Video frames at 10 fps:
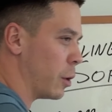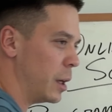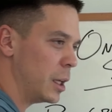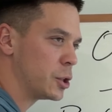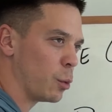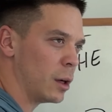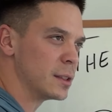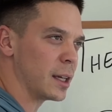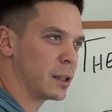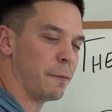niche
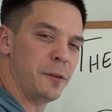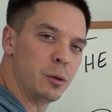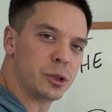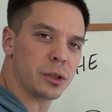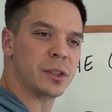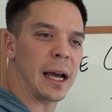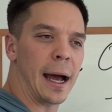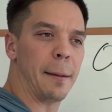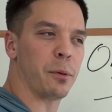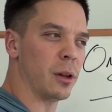ones like the Futures
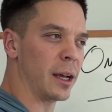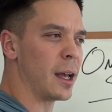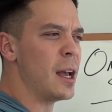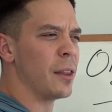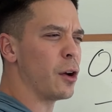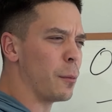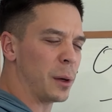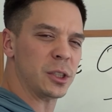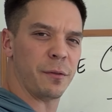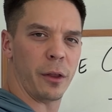app, or there are a
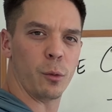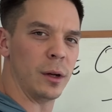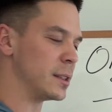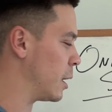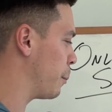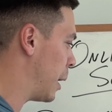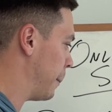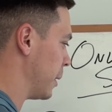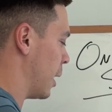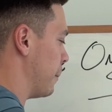bunch of other ones that are
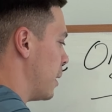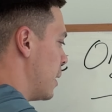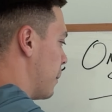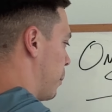popping up,